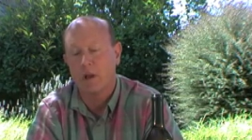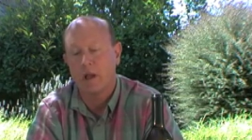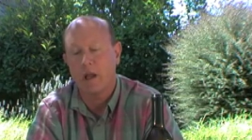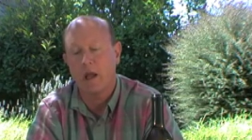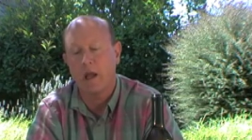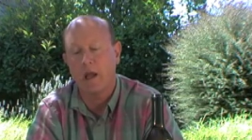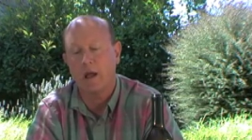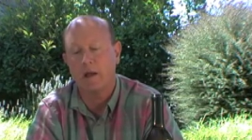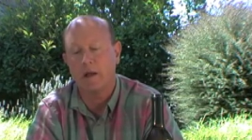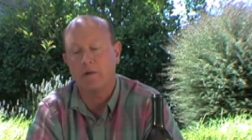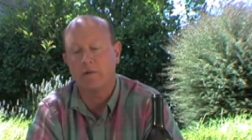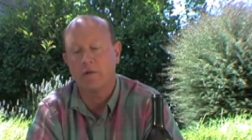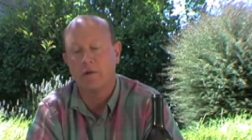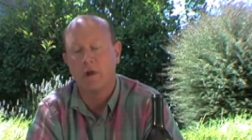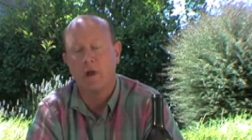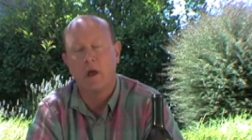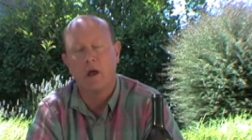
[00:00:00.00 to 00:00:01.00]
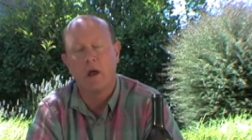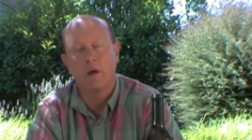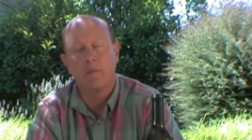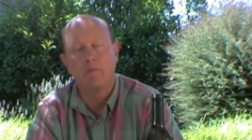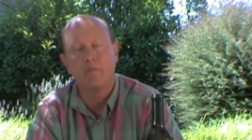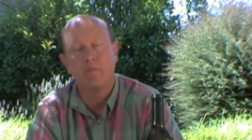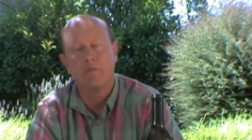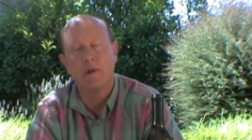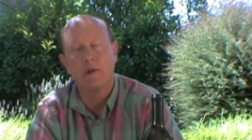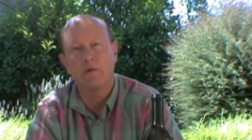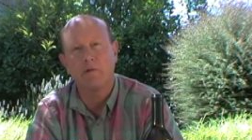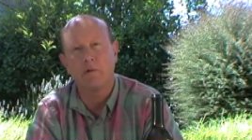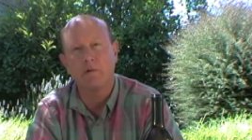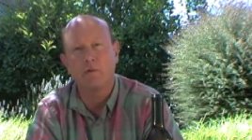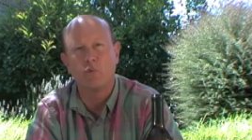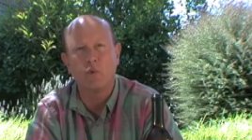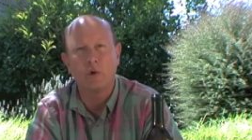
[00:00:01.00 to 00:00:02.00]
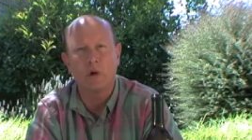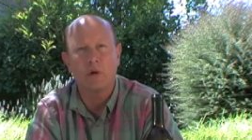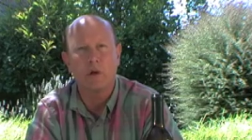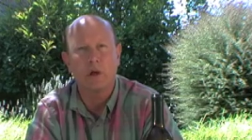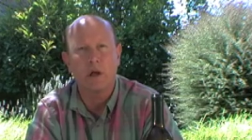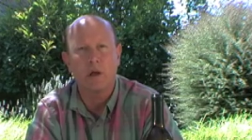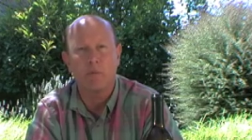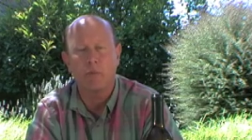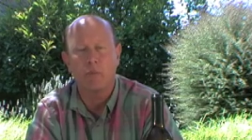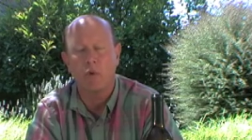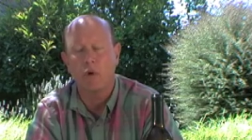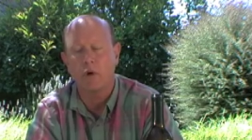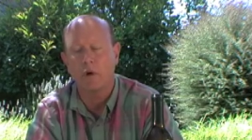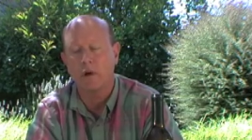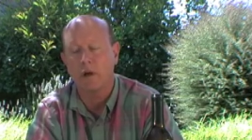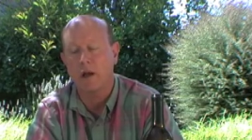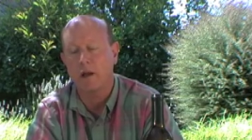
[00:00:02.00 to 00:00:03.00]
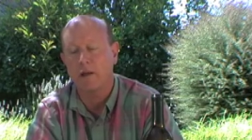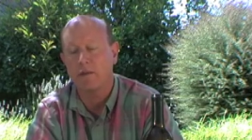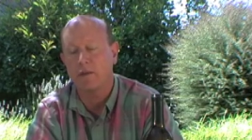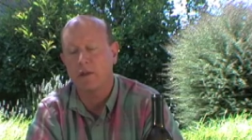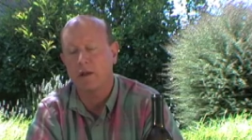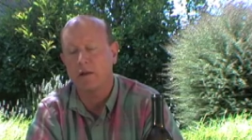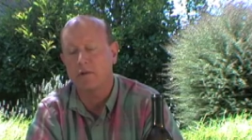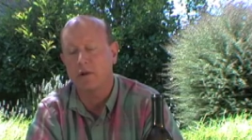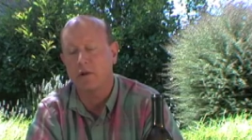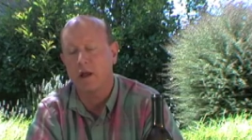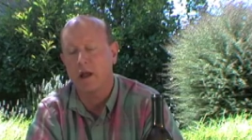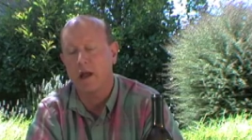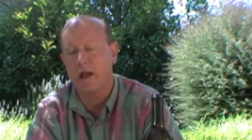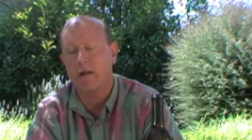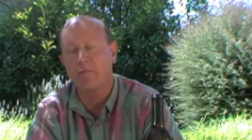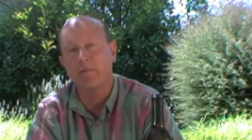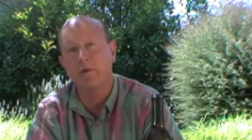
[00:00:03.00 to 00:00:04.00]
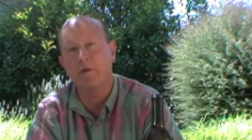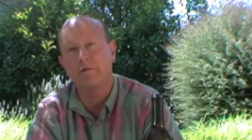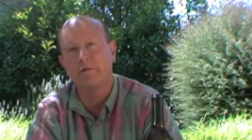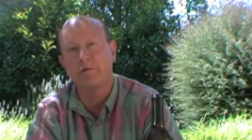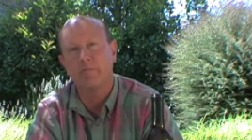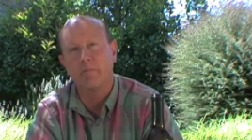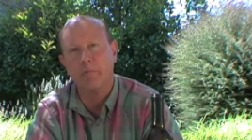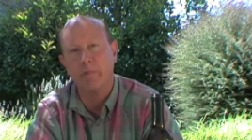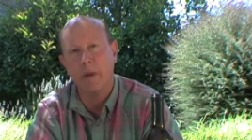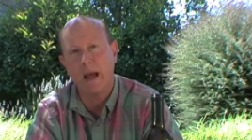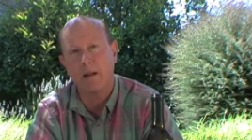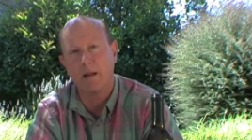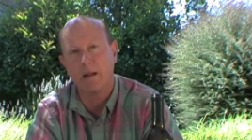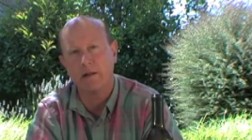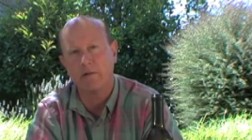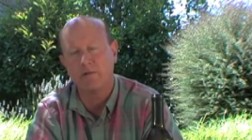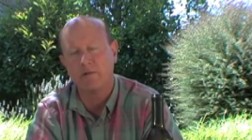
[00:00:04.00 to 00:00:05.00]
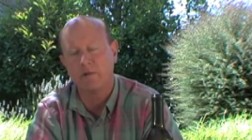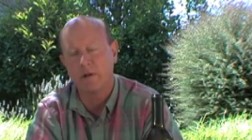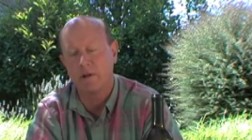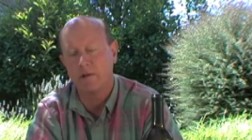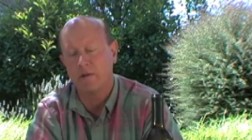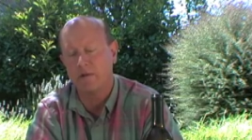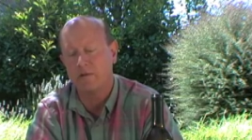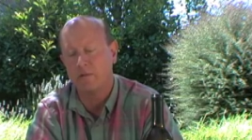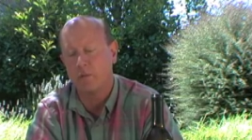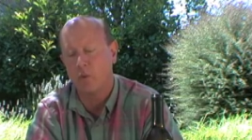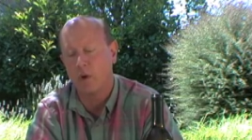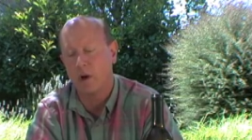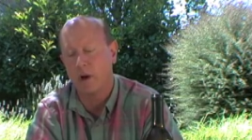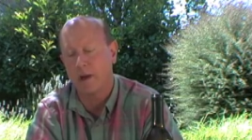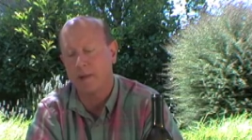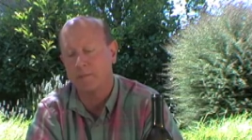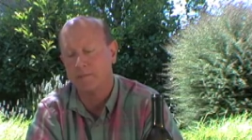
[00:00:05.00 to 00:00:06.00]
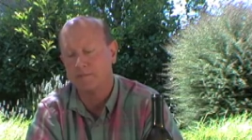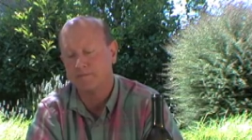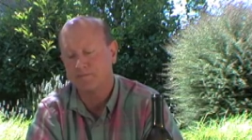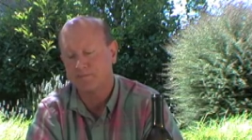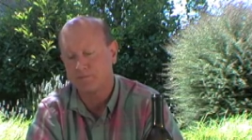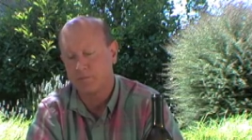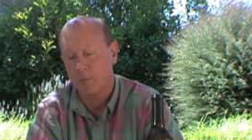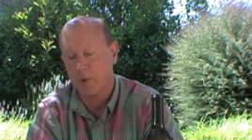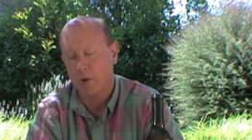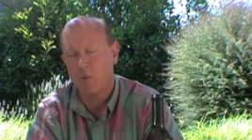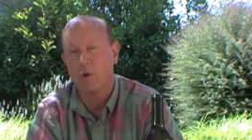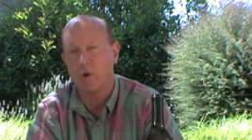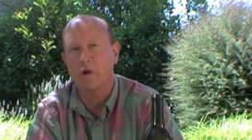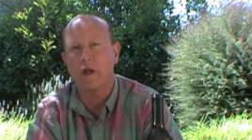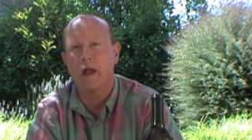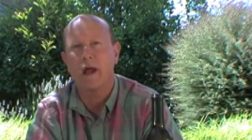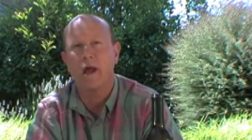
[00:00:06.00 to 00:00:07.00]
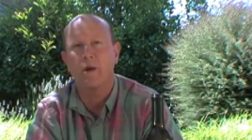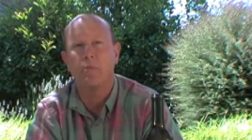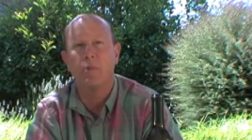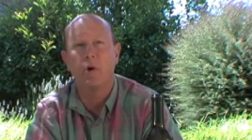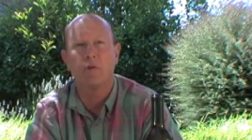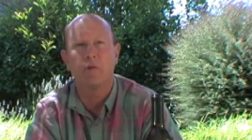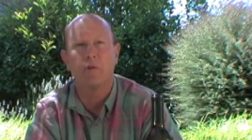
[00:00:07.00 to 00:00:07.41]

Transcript: And this is really important, I think, to have this balance in this wine, where you have both